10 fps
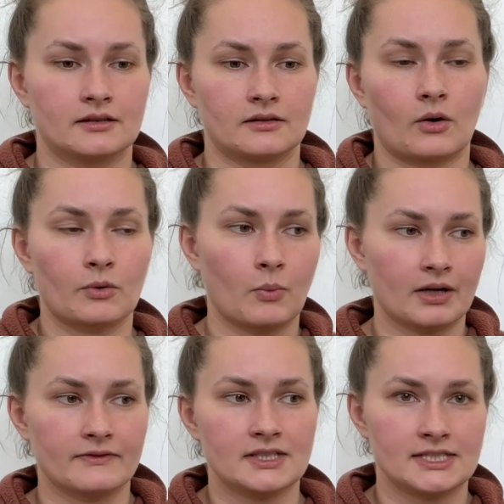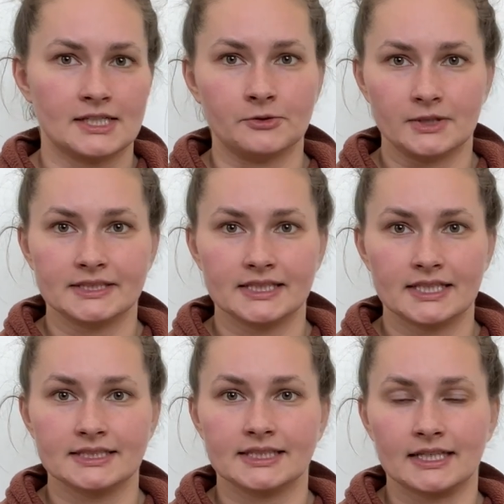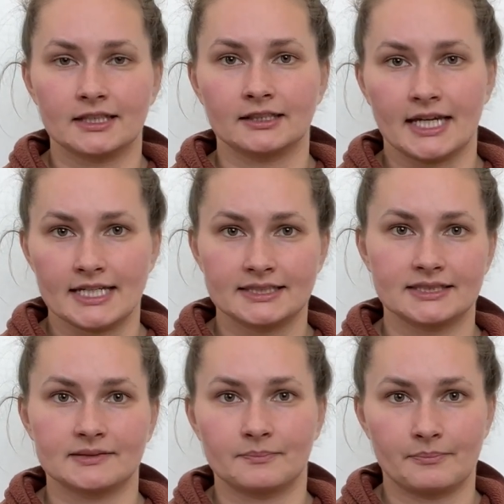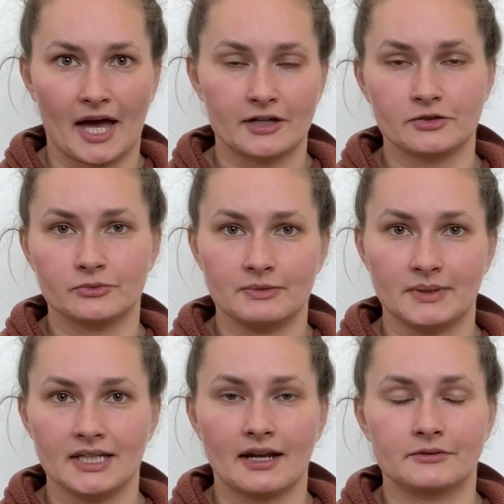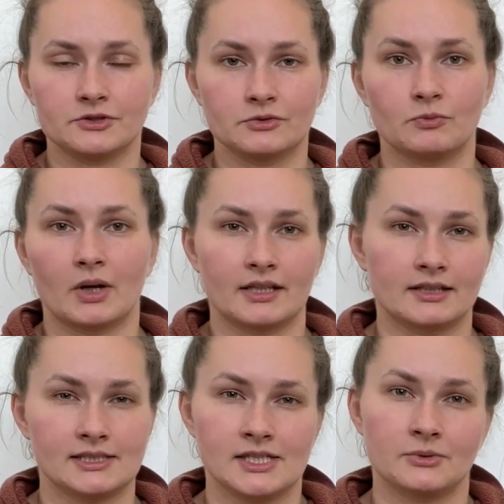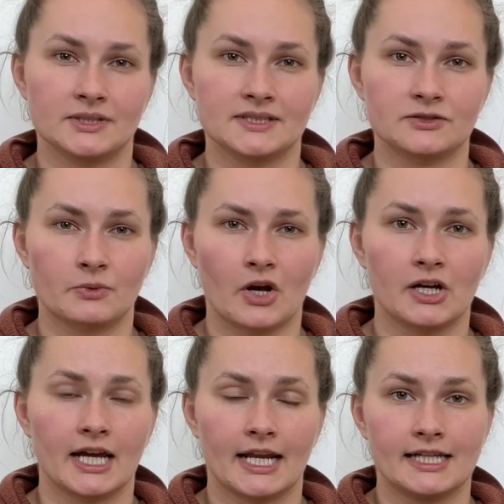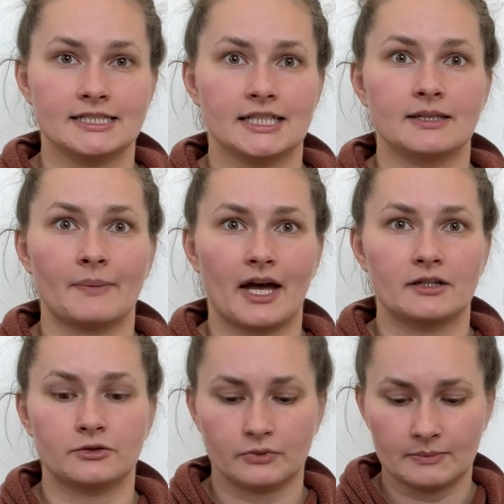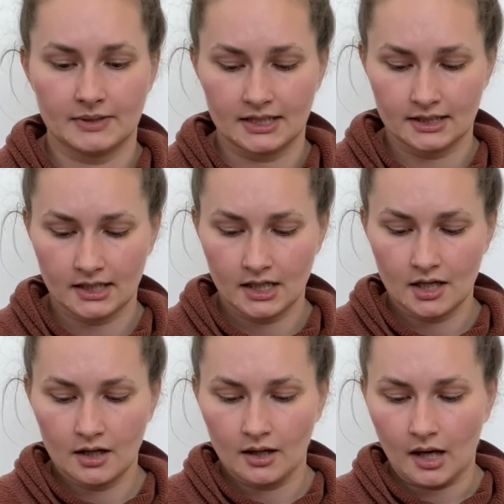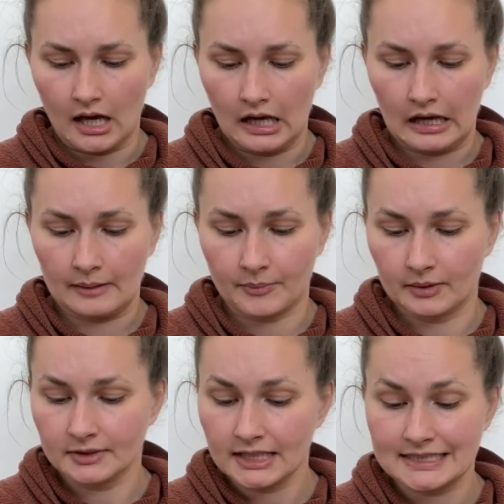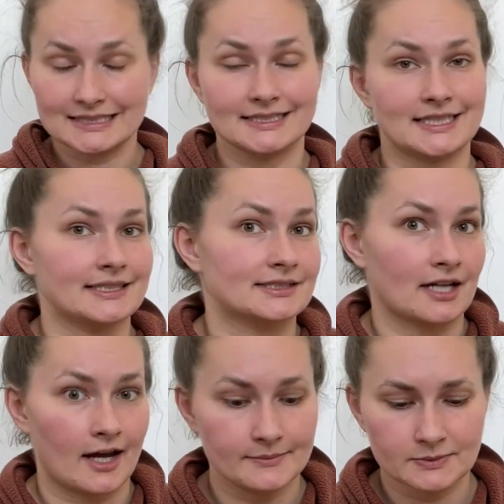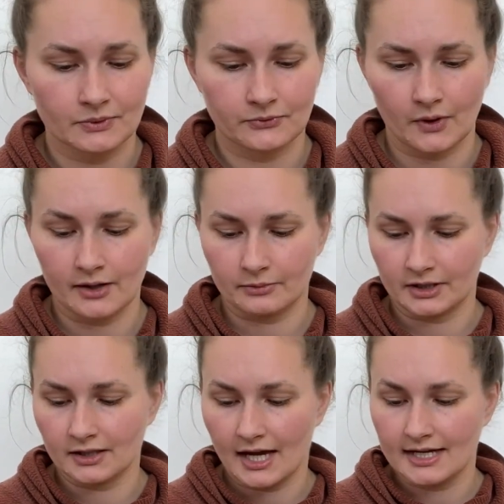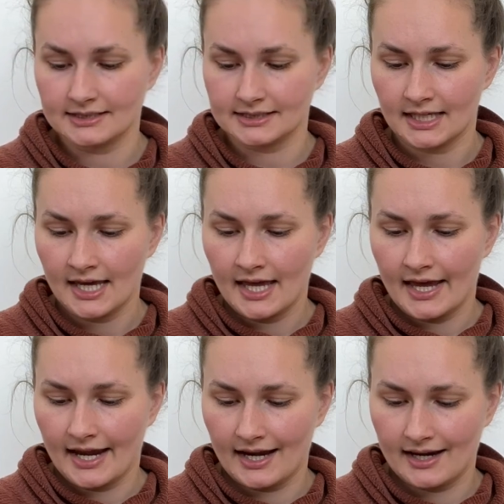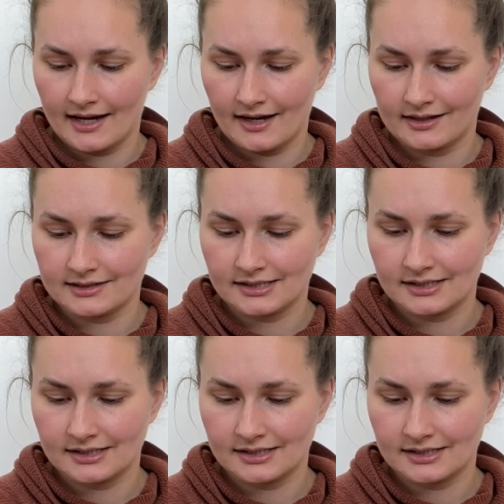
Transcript: or one of the decreases in the lace pattern repeat. I was doing one of the decreases wrong, and I did the pattern repeat probably like 6 times before I realized, and